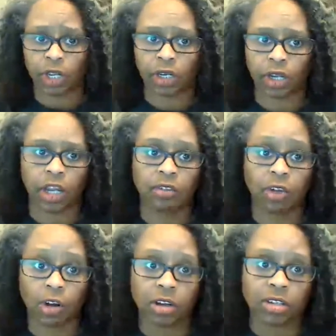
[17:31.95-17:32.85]
in kind of
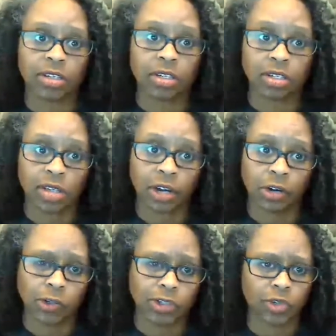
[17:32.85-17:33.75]
artists and
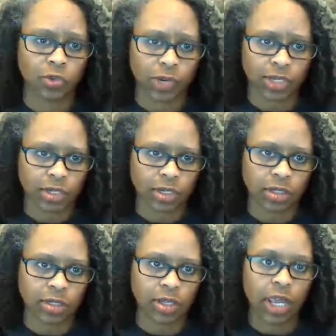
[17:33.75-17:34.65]
designers as
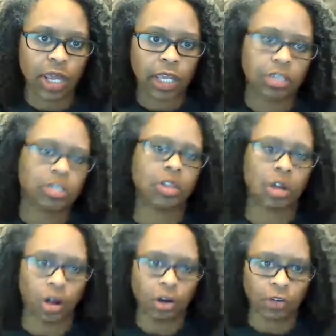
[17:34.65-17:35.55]
residents into the
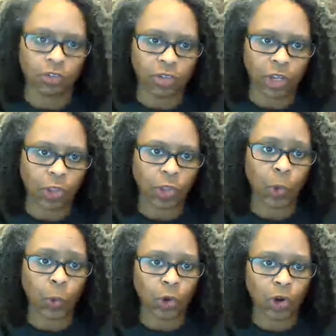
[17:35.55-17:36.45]
heart of like their
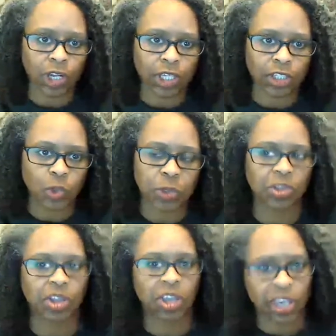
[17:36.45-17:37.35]
work and sort
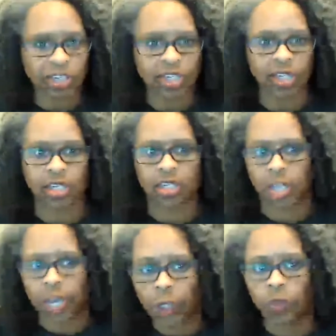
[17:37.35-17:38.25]
of the case they
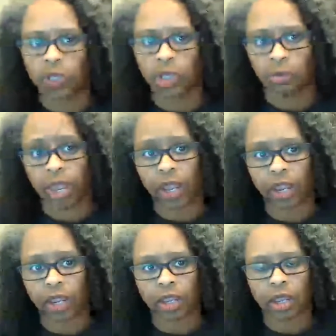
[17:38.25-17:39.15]
continually
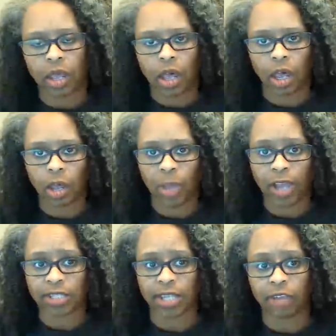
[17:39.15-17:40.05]
make um,
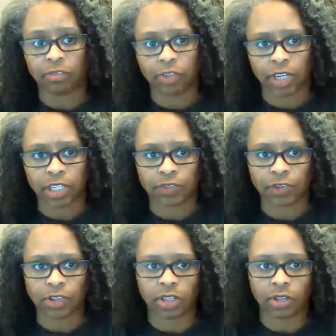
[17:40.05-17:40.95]
as advocates
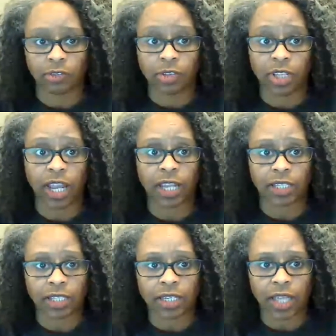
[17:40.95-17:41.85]
for the for the
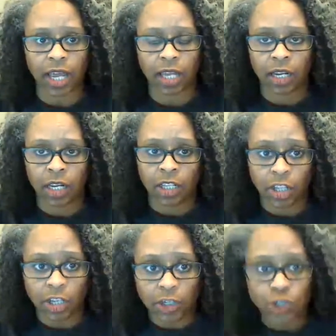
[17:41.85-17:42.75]
idea that
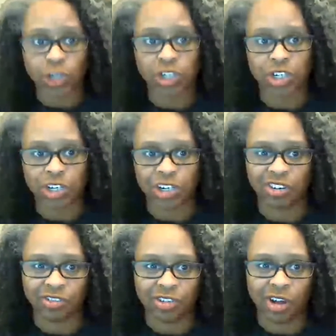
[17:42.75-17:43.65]
the construction
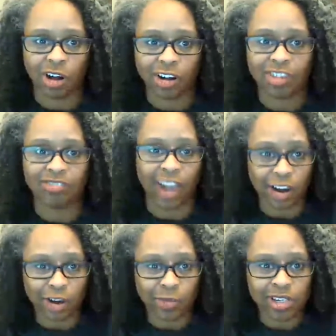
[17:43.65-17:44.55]
of our
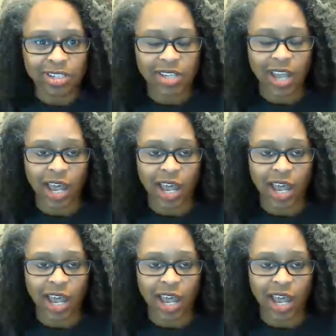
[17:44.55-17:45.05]
environments